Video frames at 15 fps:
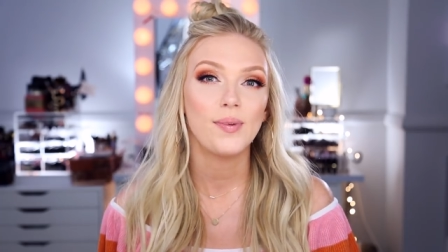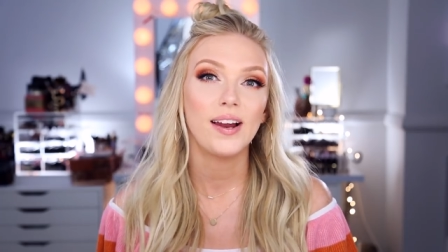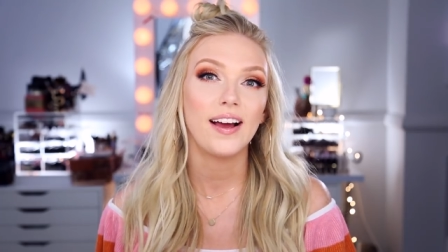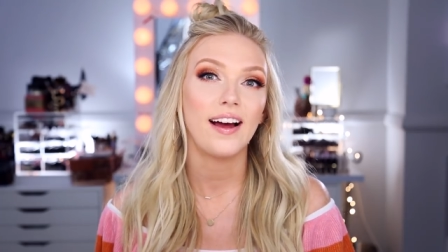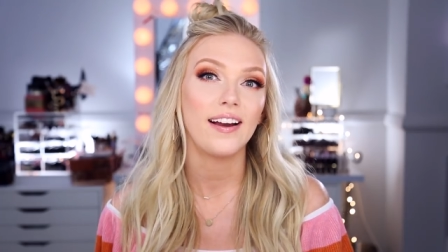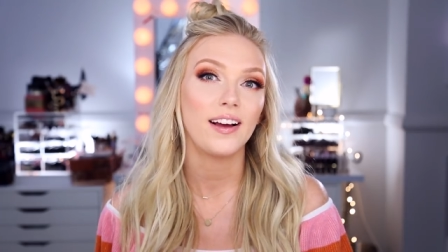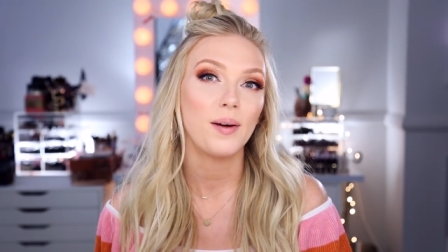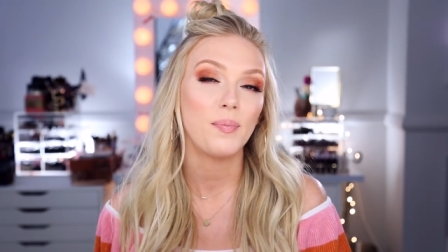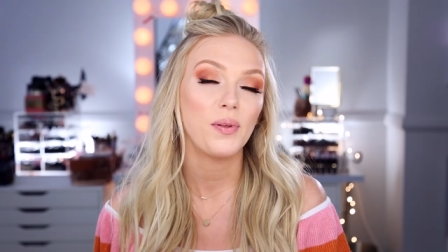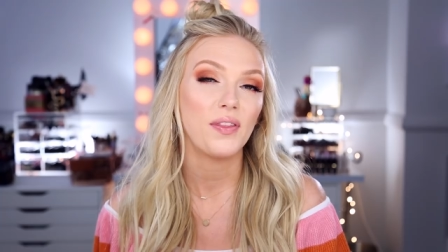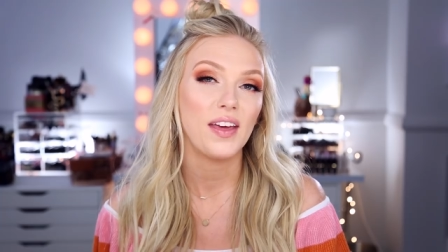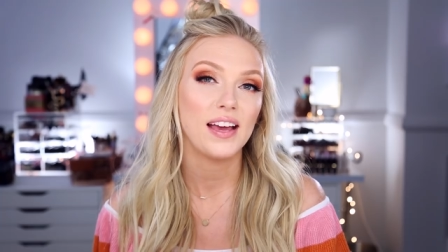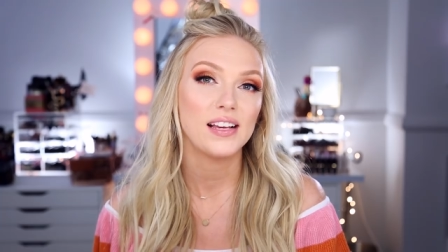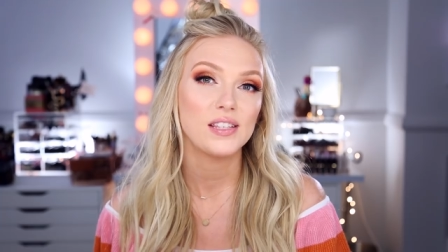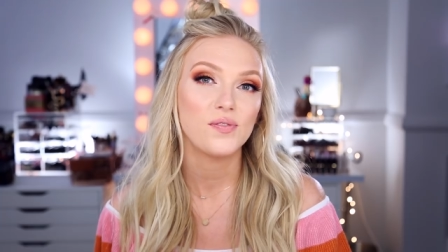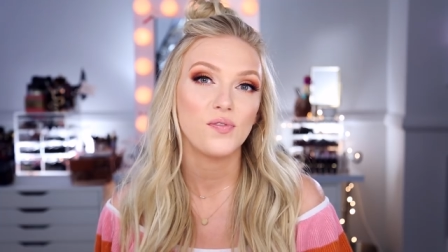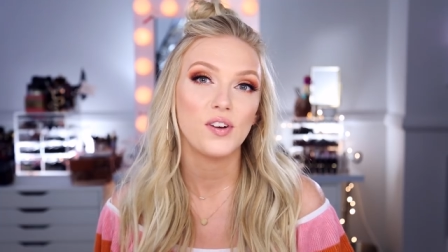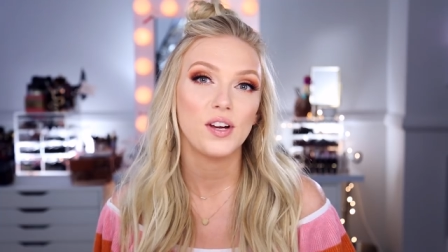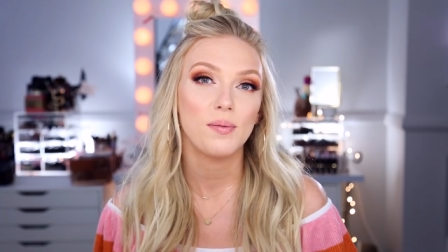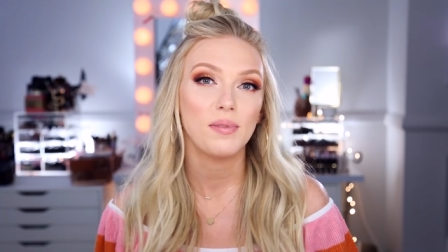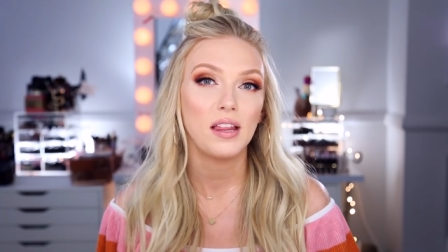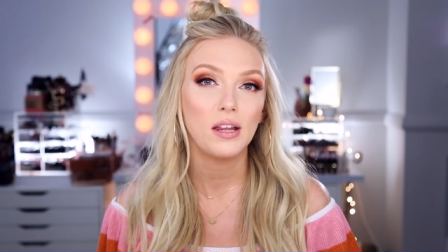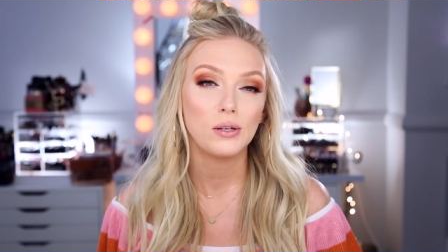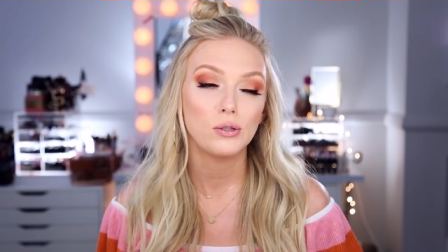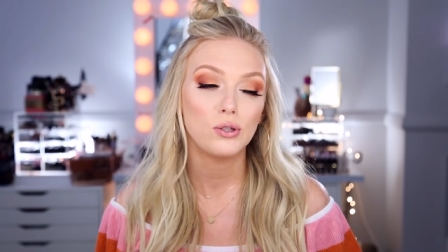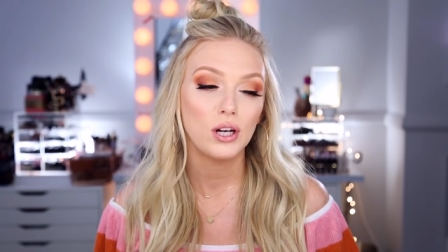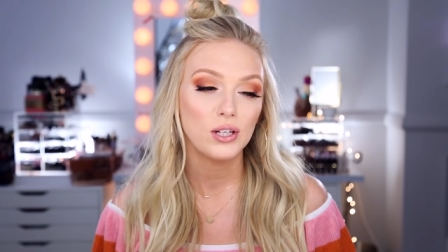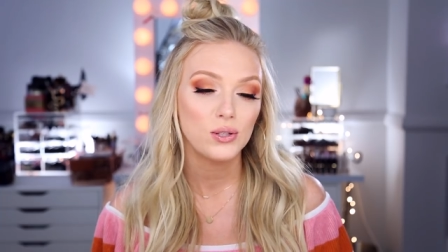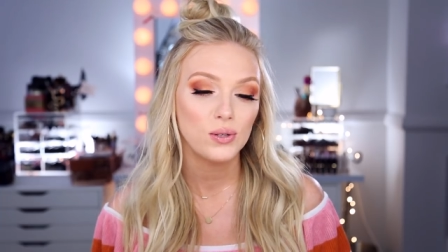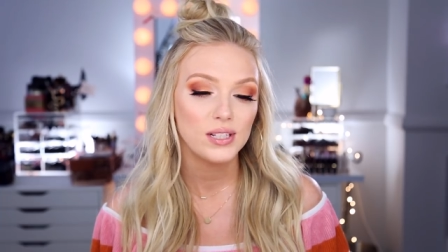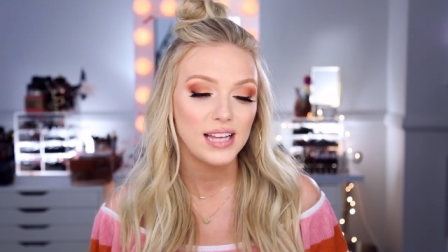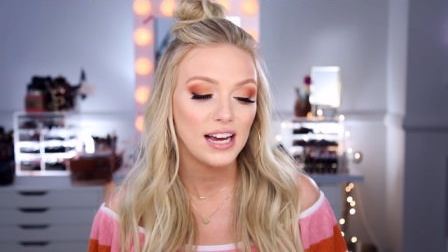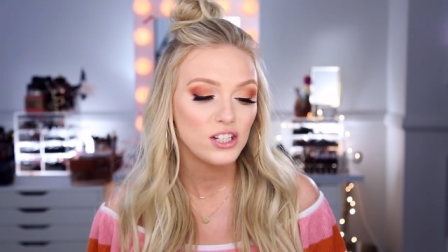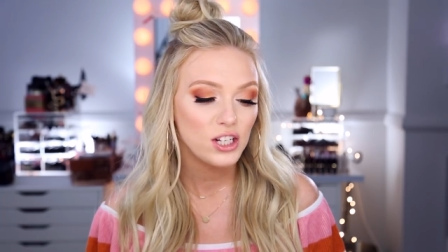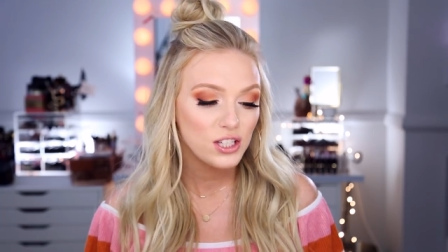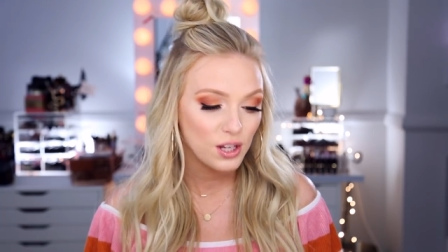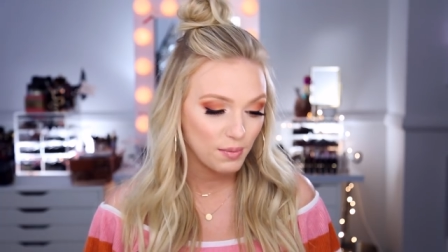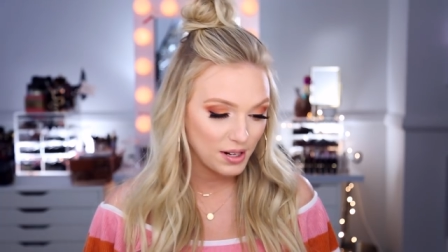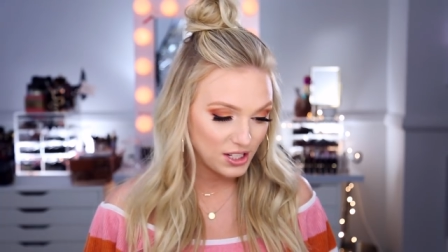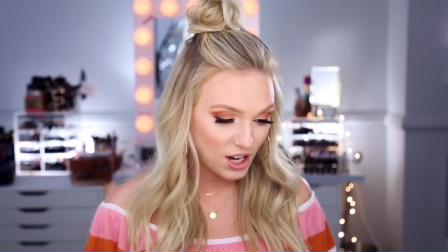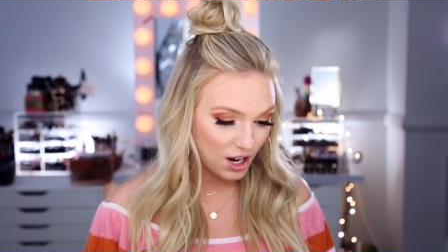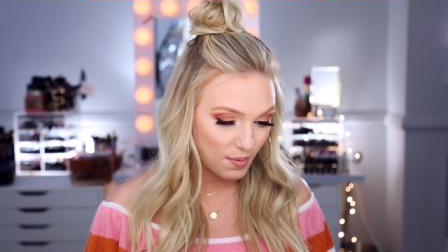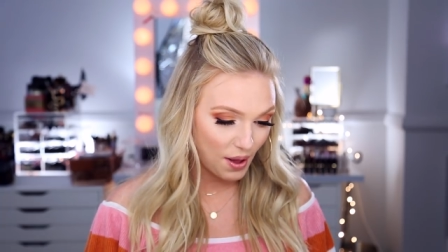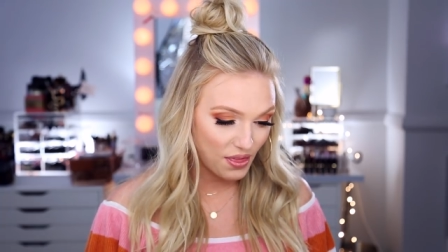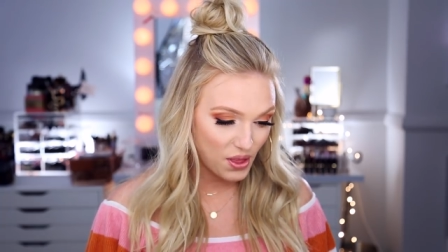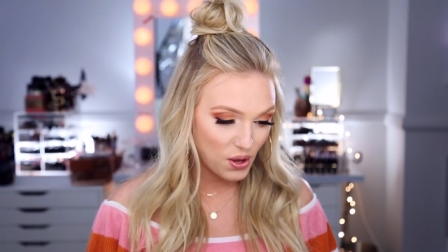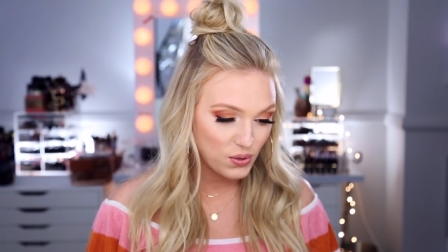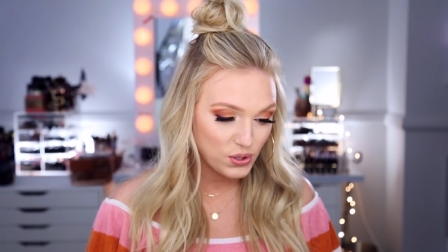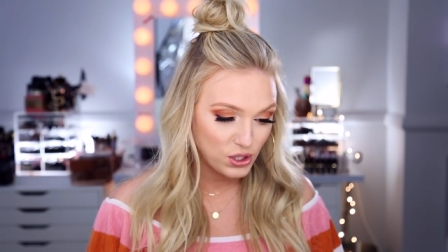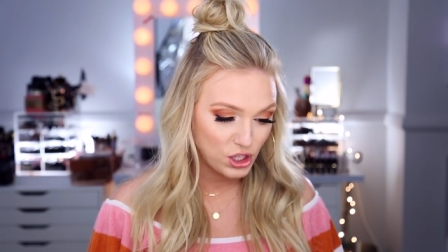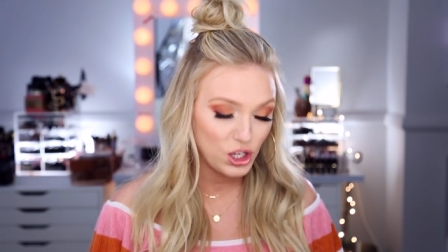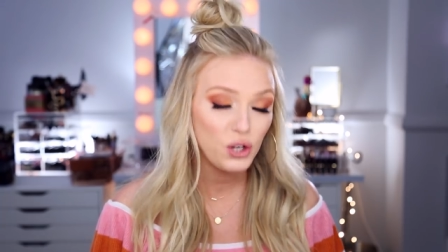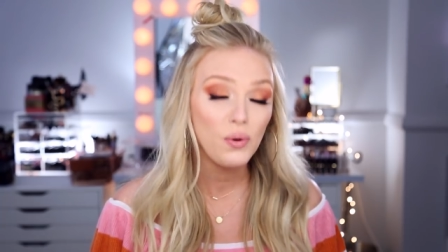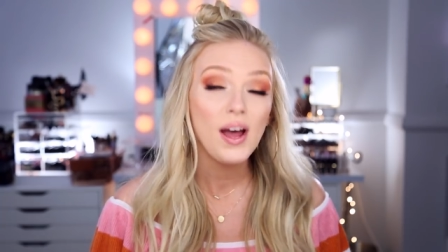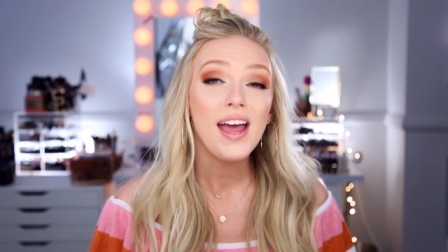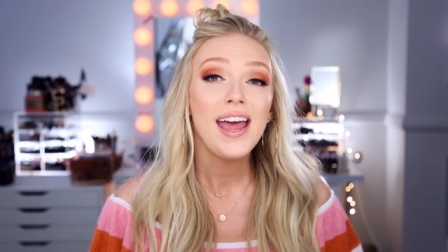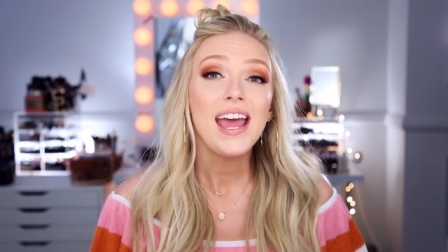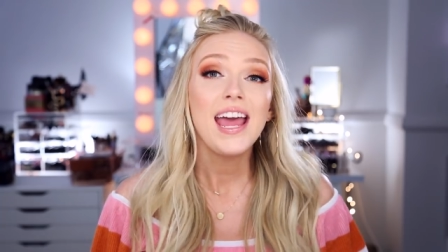but I got a couple things from the little drugstore section, so I'm going to talk about those too.